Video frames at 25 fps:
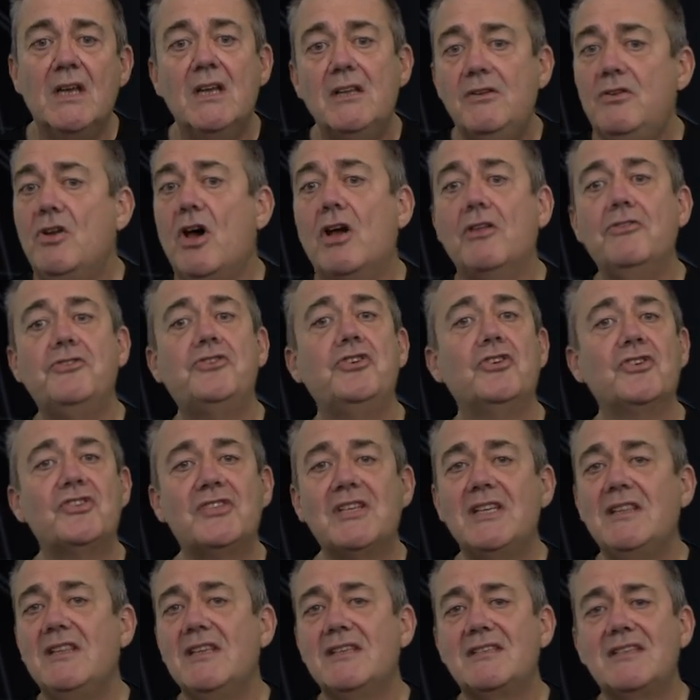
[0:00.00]
Not
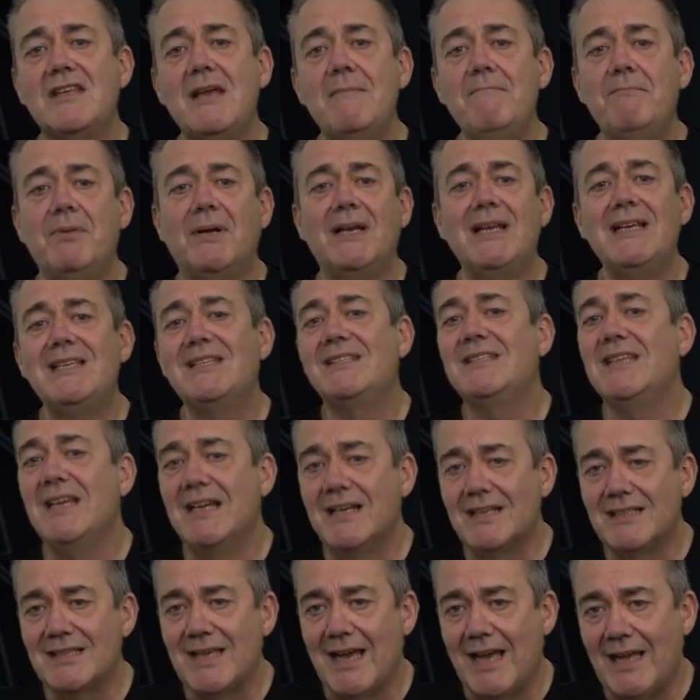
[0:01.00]
just in the
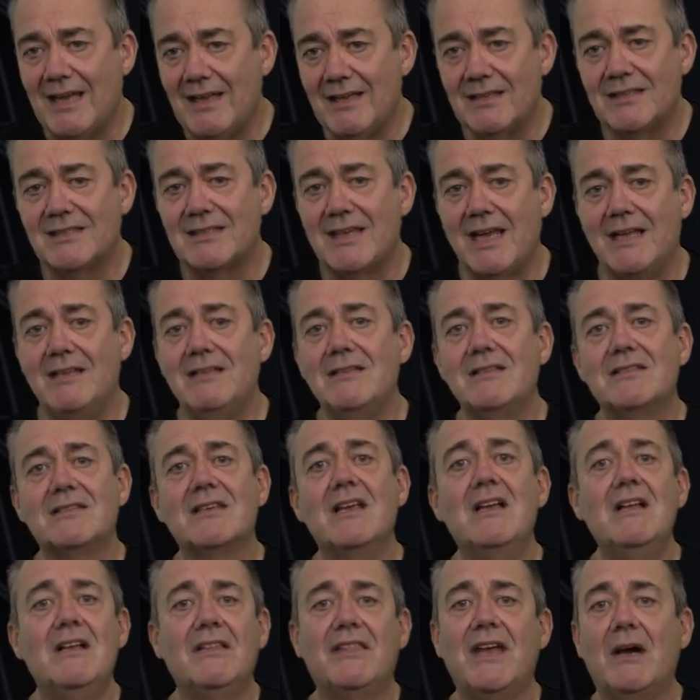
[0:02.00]
simplistic sense
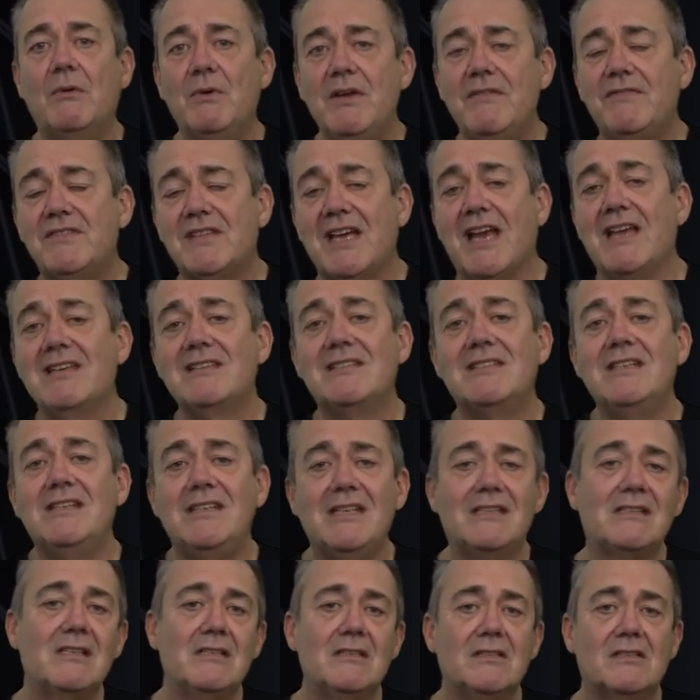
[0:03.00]
that we've tested
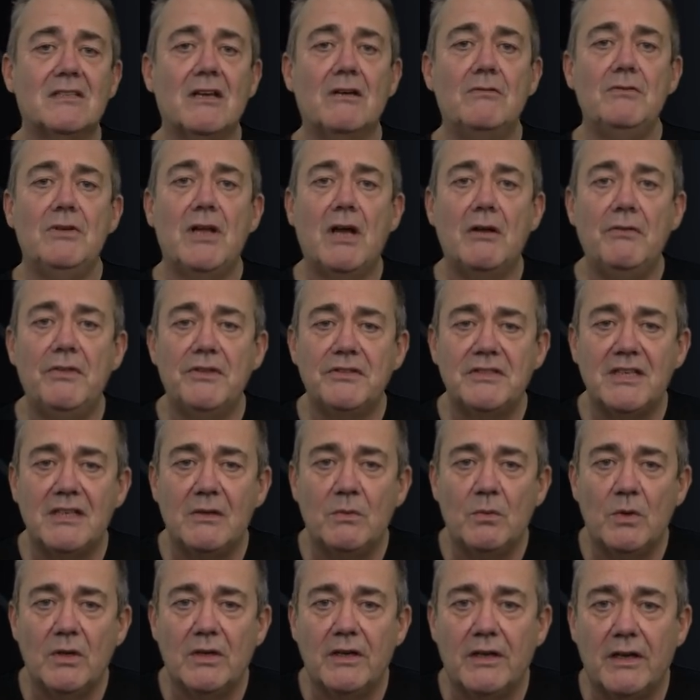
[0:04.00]
it and so know that
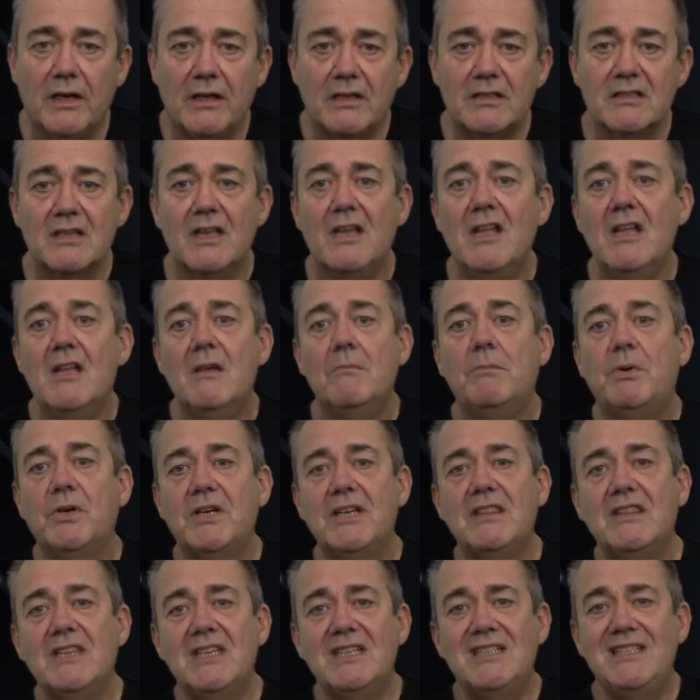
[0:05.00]
it works, but
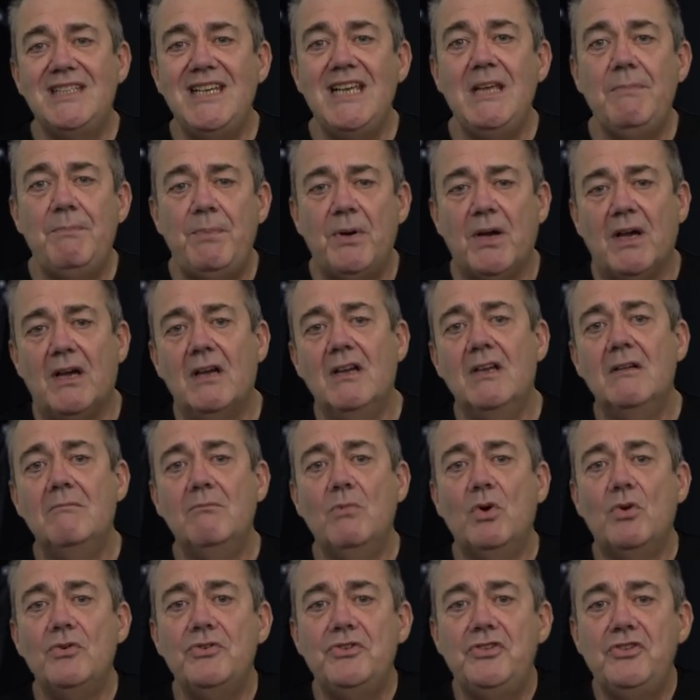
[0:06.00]
in the deeper,
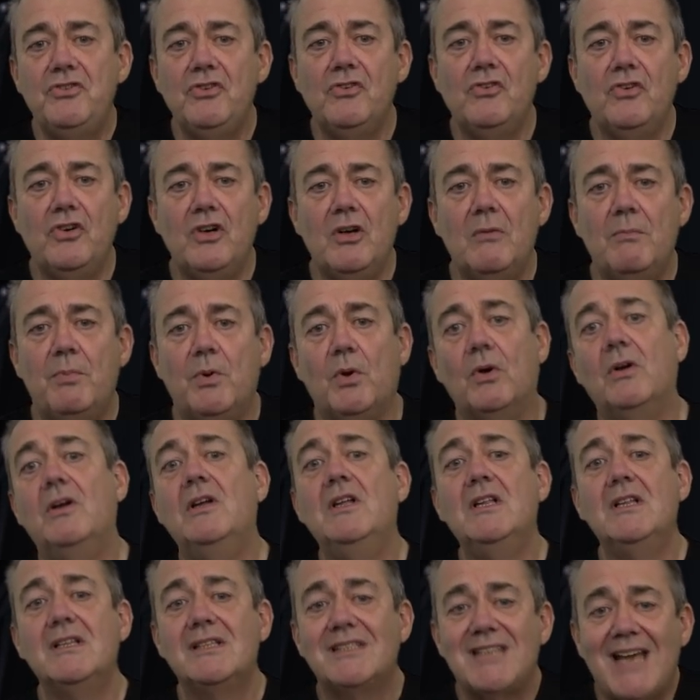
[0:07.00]
more durable,
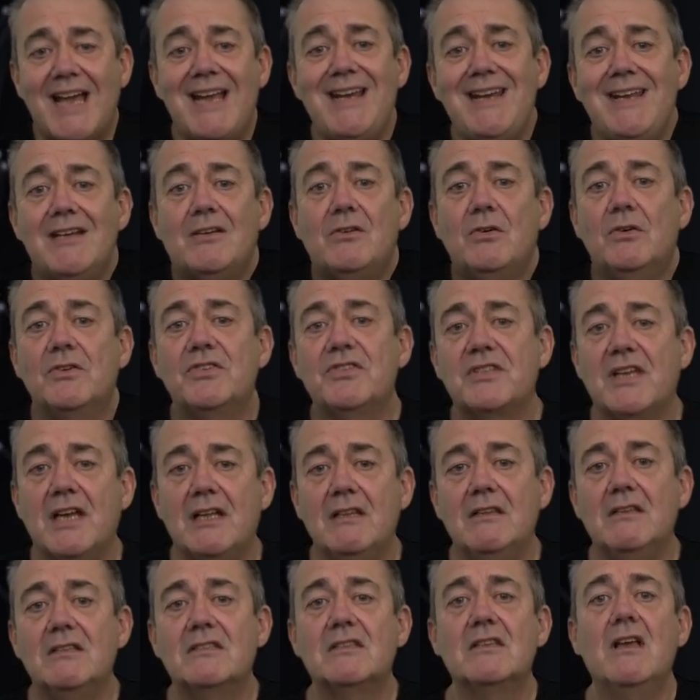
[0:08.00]
technical
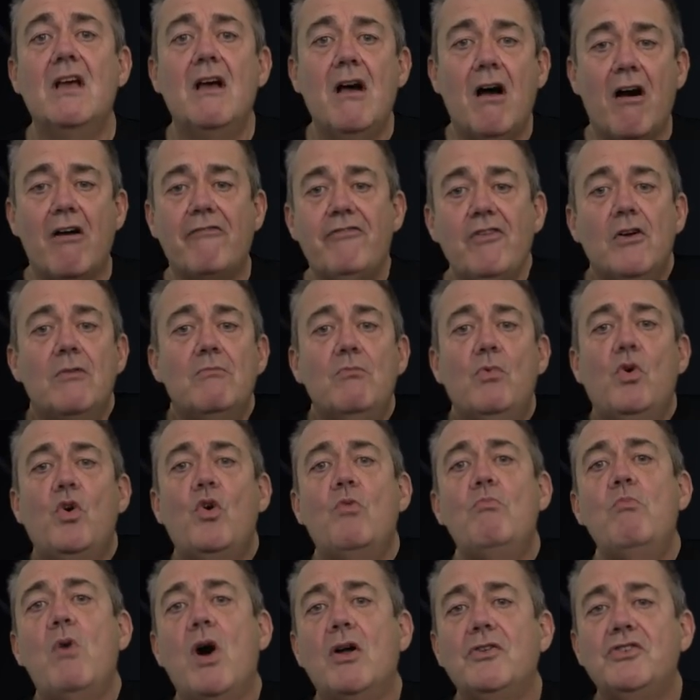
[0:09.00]
sense of
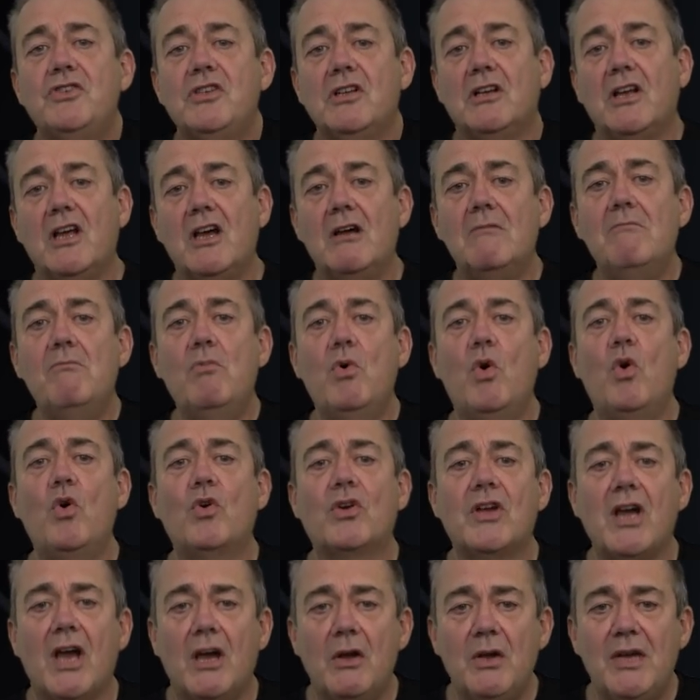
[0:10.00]
more modular, more
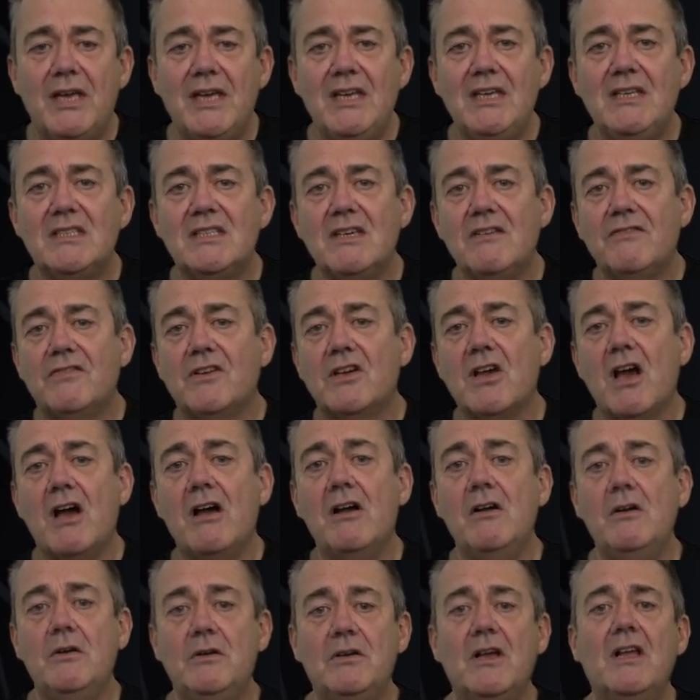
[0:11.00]
cohesive
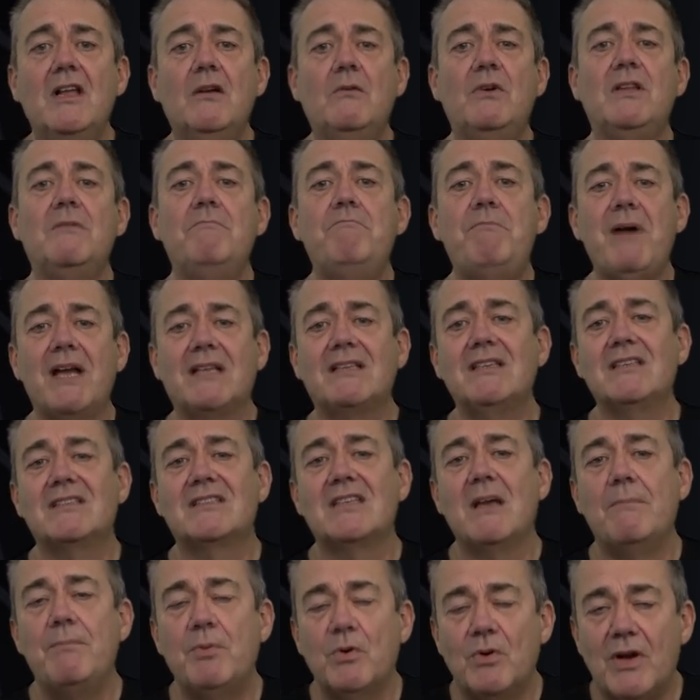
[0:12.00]
code with better
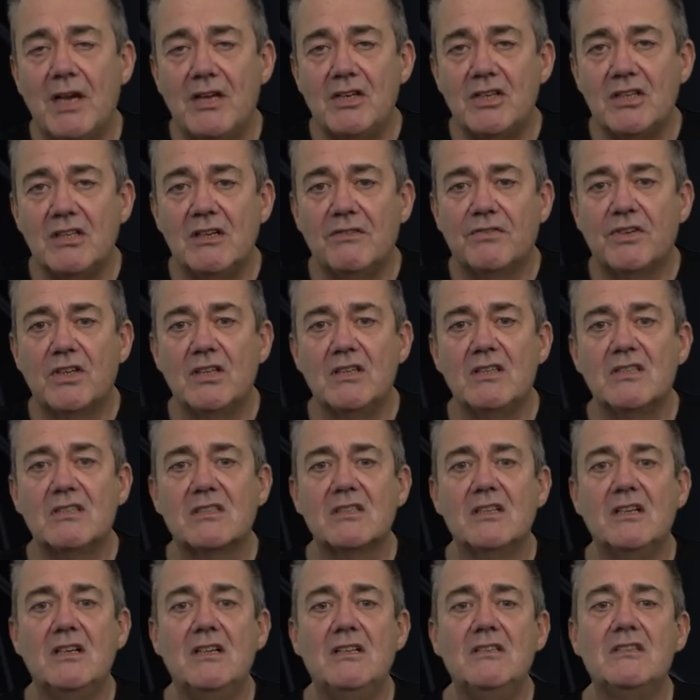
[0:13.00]
separation of
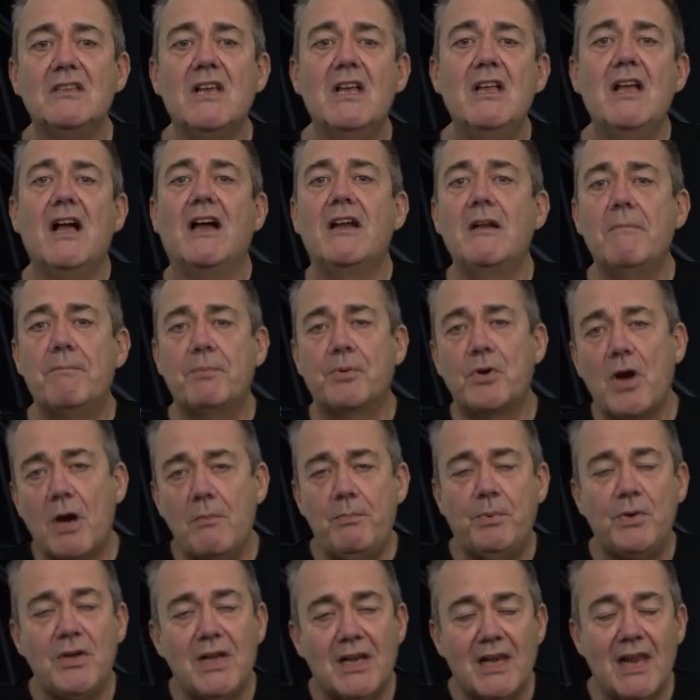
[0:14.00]
concerns and
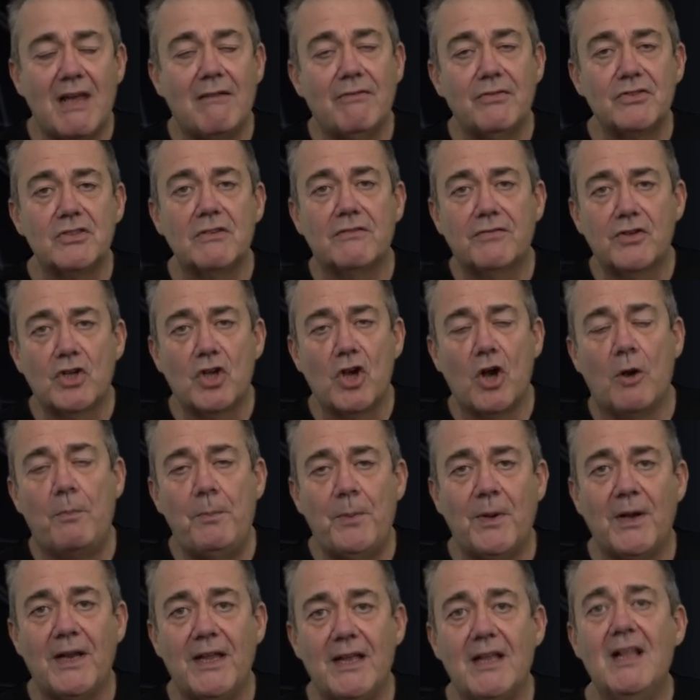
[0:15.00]
appropriate levels of
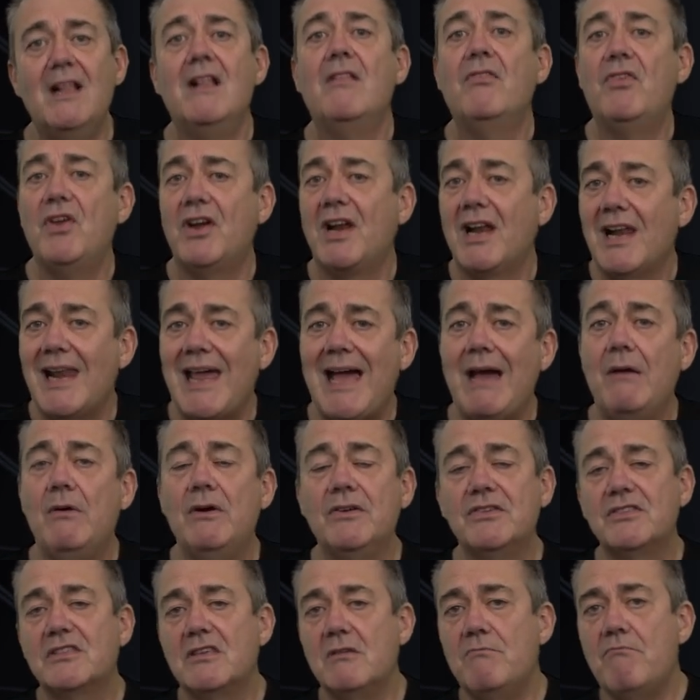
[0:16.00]
coupling that allow
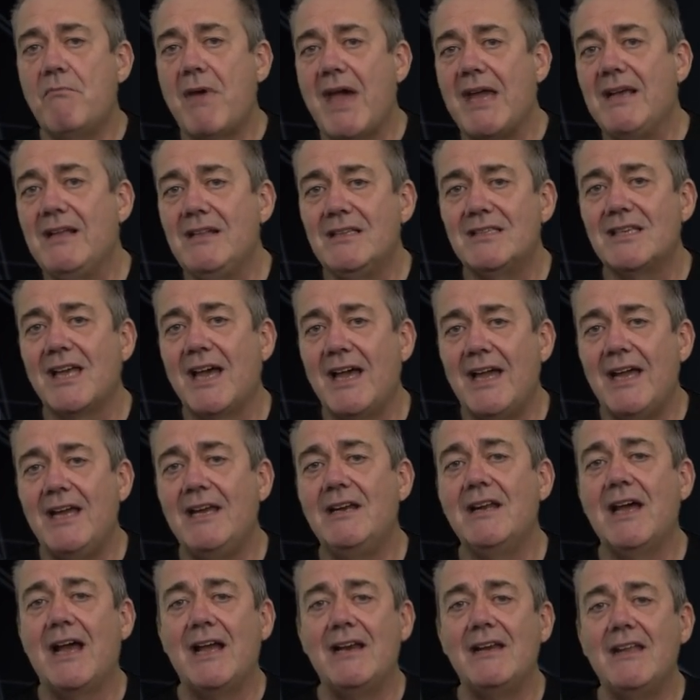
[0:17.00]
us to
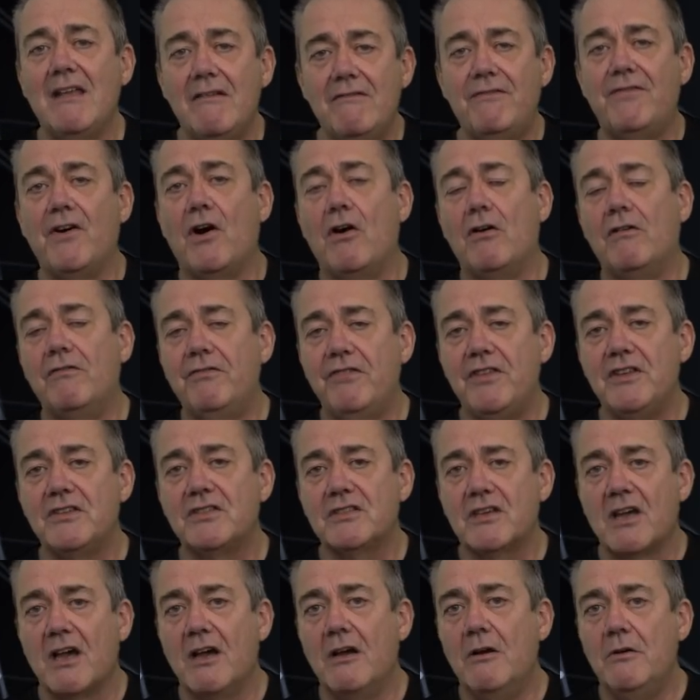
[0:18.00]
maintain and evolve this
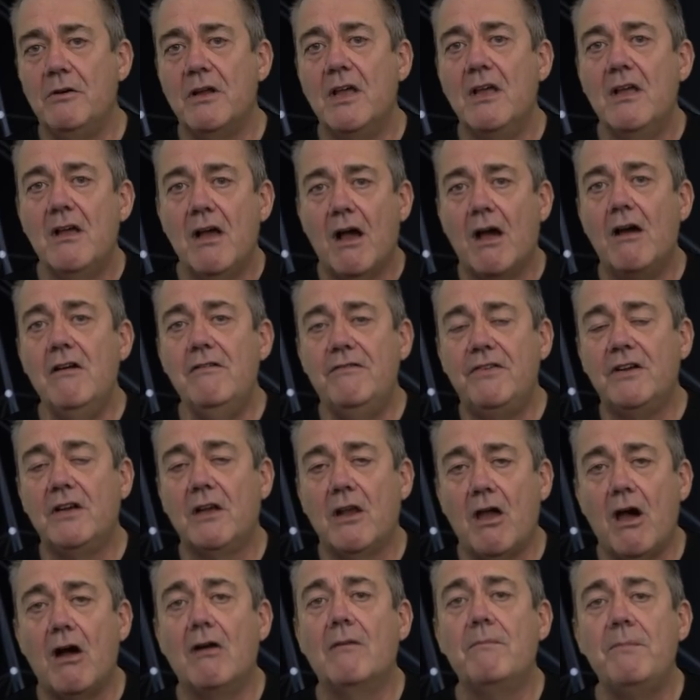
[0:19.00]
code over
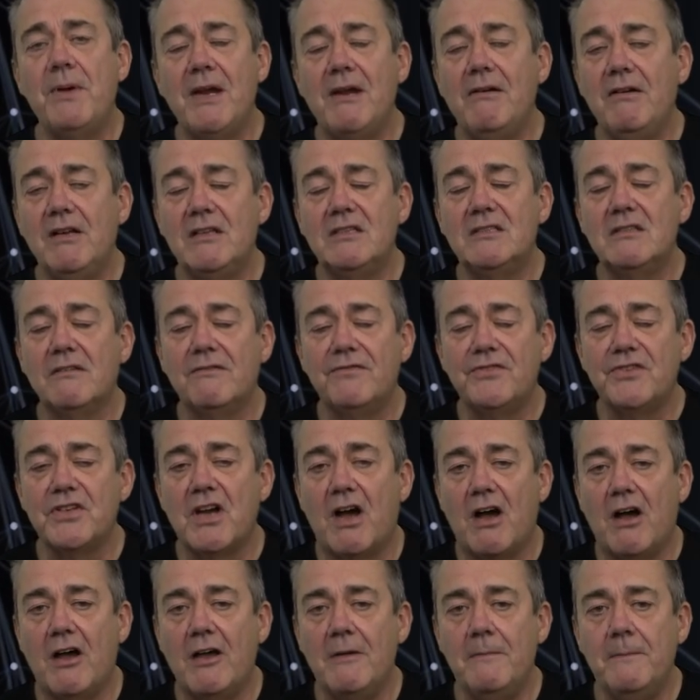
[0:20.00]
long periods of
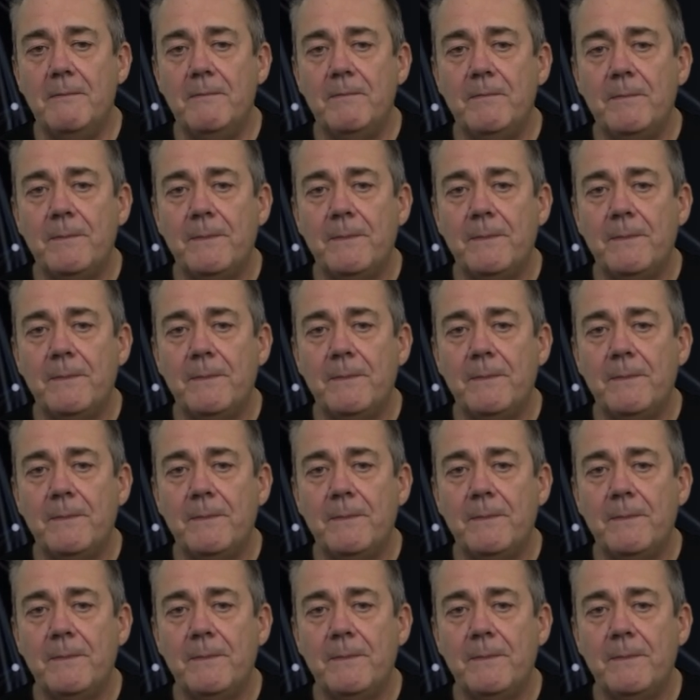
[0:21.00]
time.